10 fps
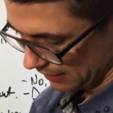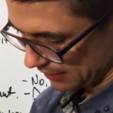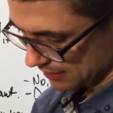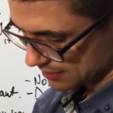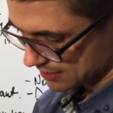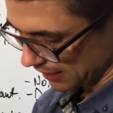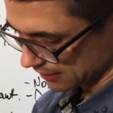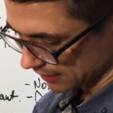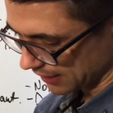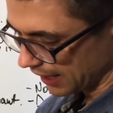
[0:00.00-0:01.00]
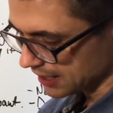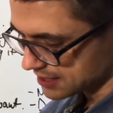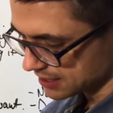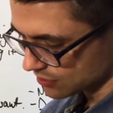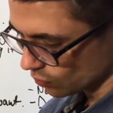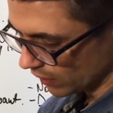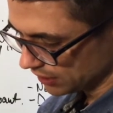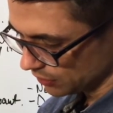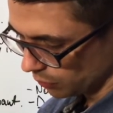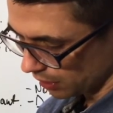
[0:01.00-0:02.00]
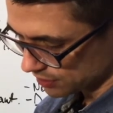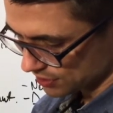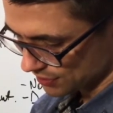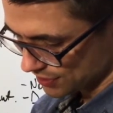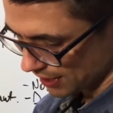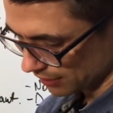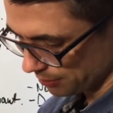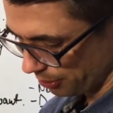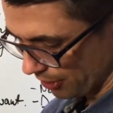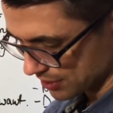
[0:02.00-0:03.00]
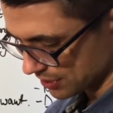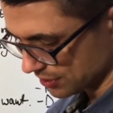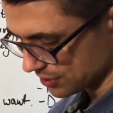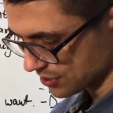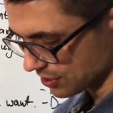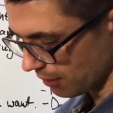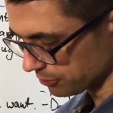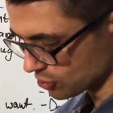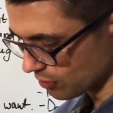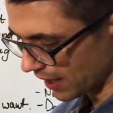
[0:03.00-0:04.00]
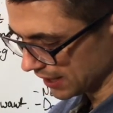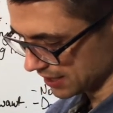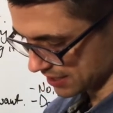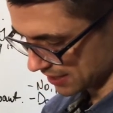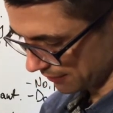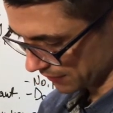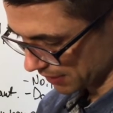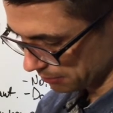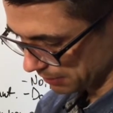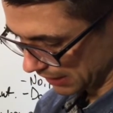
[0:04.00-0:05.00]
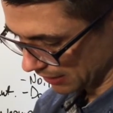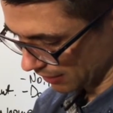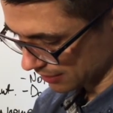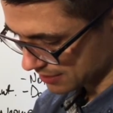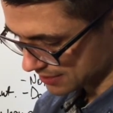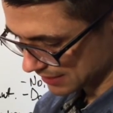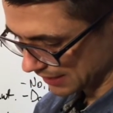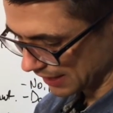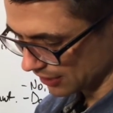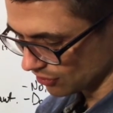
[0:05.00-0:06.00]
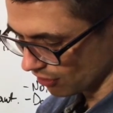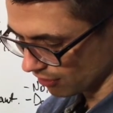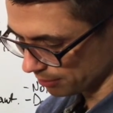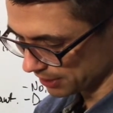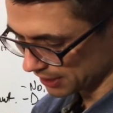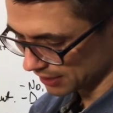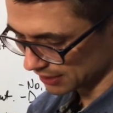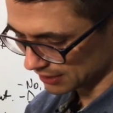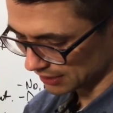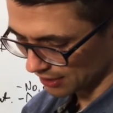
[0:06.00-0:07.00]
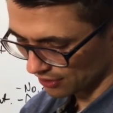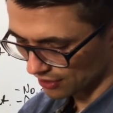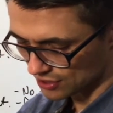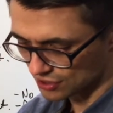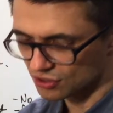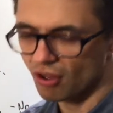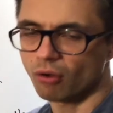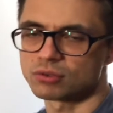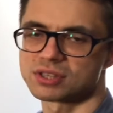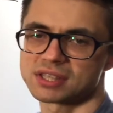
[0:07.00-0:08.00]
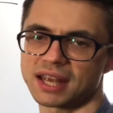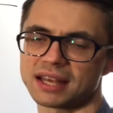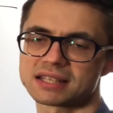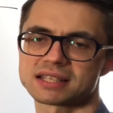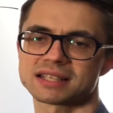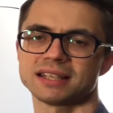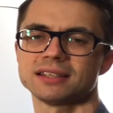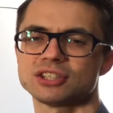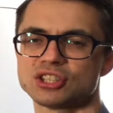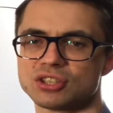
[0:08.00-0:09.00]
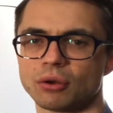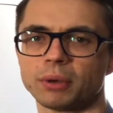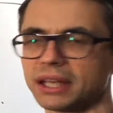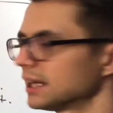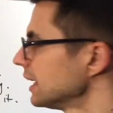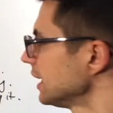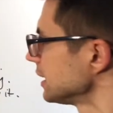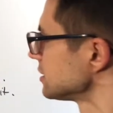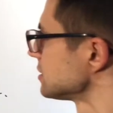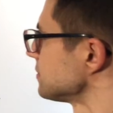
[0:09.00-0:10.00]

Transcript: Second case is when you want to tell a person to stop trying something because, in your opinion, there's no sense in doing it.